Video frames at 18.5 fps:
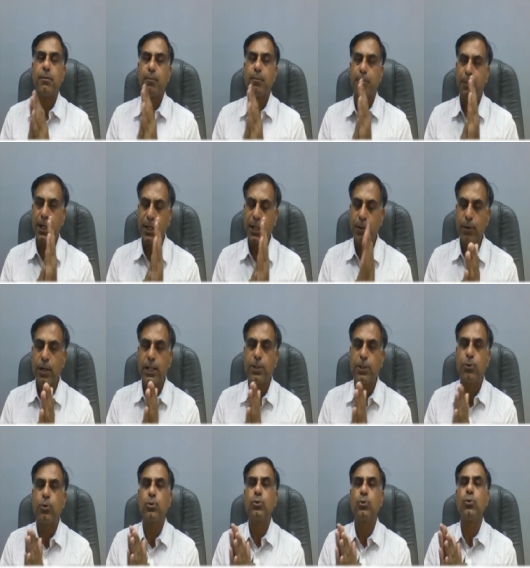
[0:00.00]
particularly
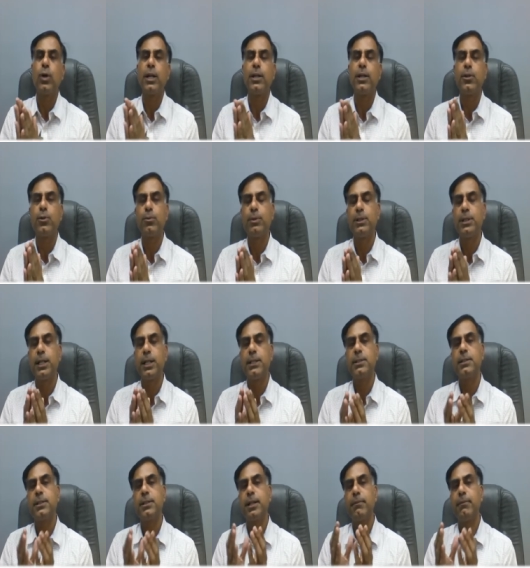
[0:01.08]
those who are into business,
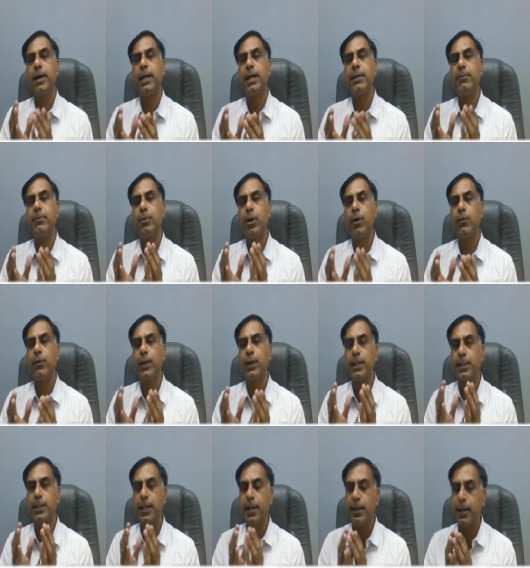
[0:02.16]
they might be offering
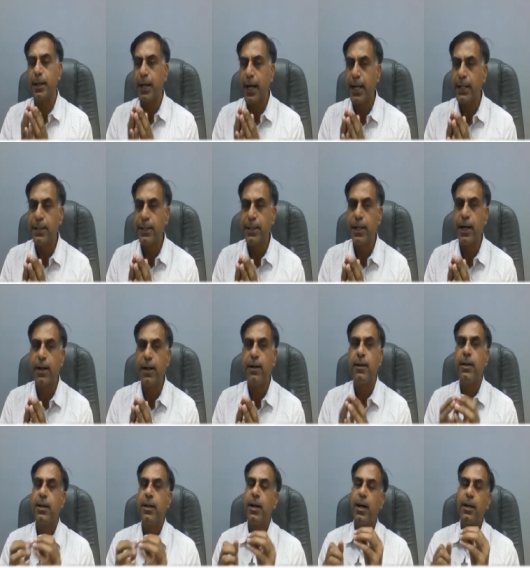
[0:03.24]
their ITR
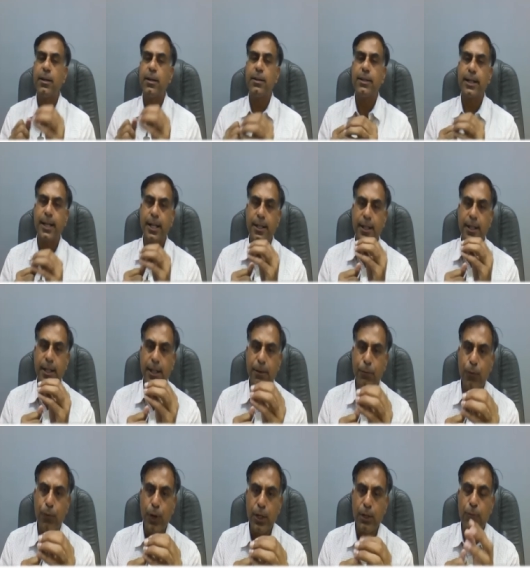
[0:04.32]
under the category
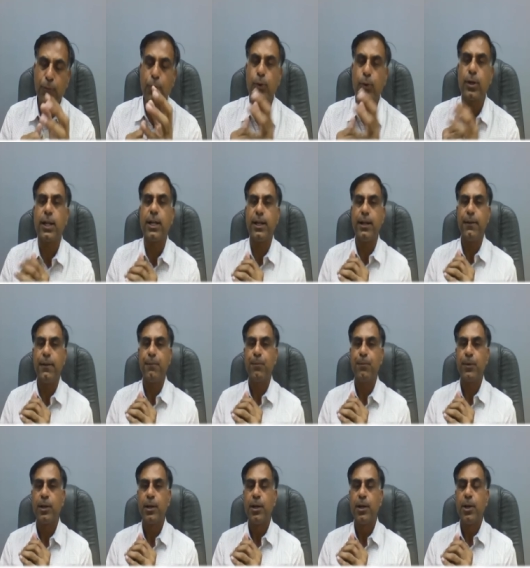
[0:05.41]
44 AD.
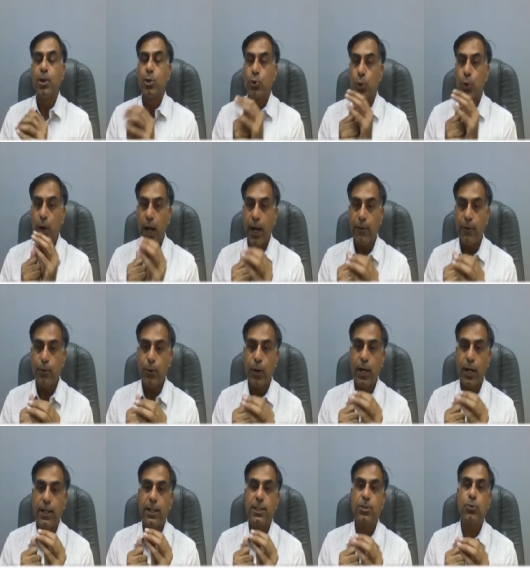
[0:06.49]
So have you
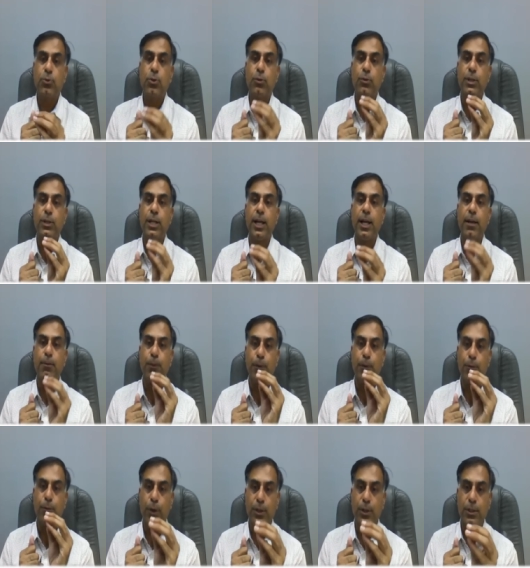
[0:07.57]
understood with the help
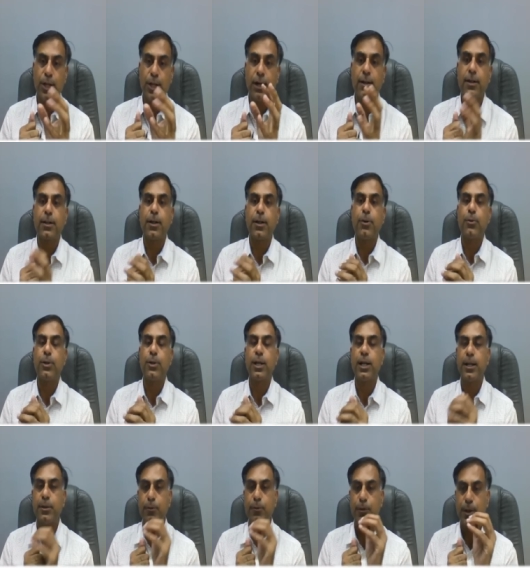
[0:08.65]
of your charter
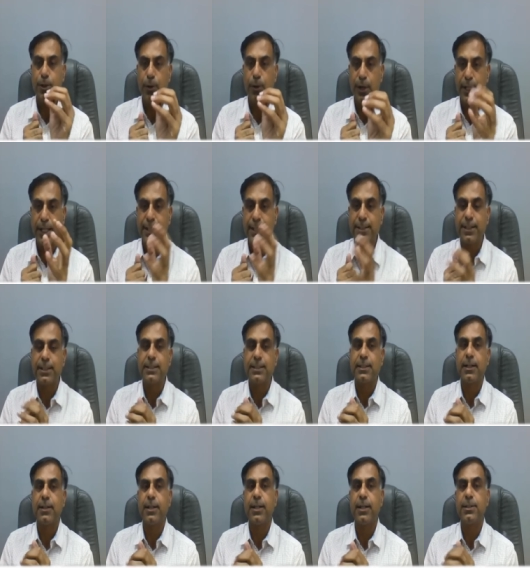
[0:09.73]
accountant, with your tax
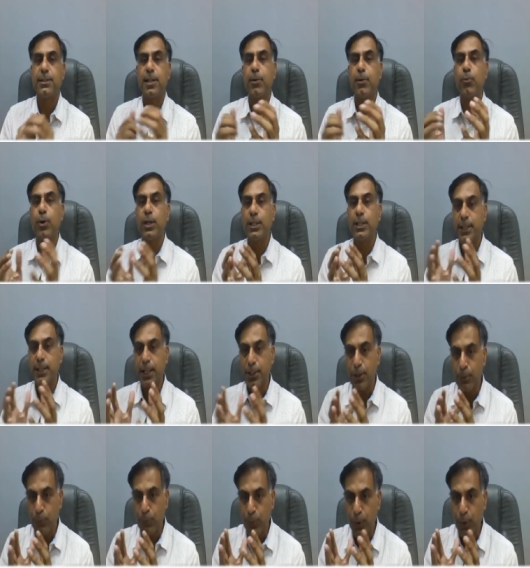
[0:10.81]
consultant, sir, what is
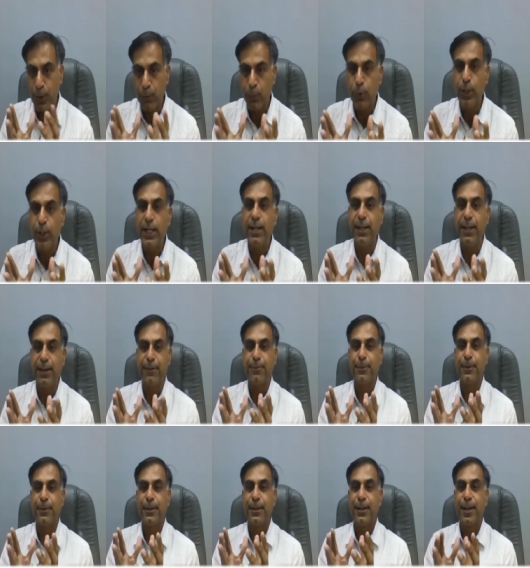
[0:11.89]
section 44 AD?
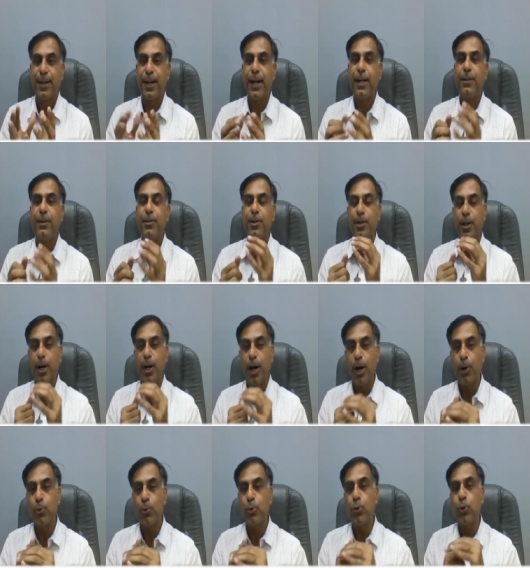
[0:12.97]
And
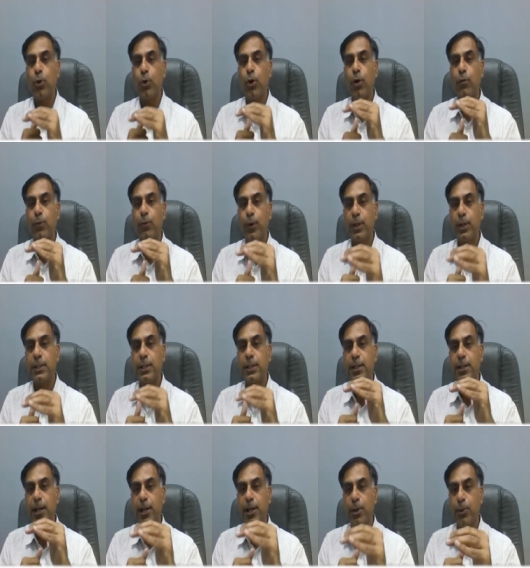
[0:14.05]
how to offer the
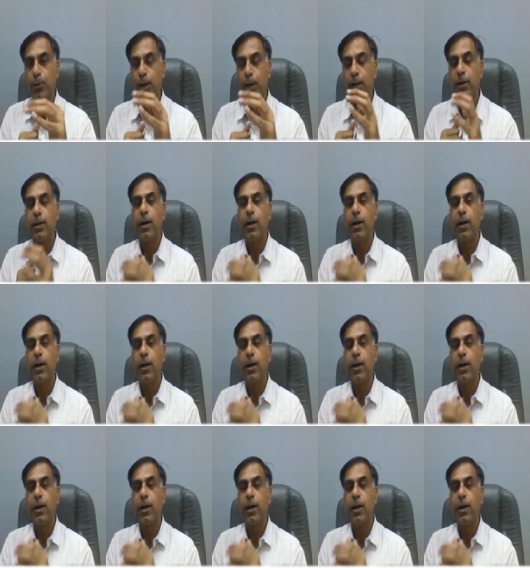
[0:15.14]
turnover,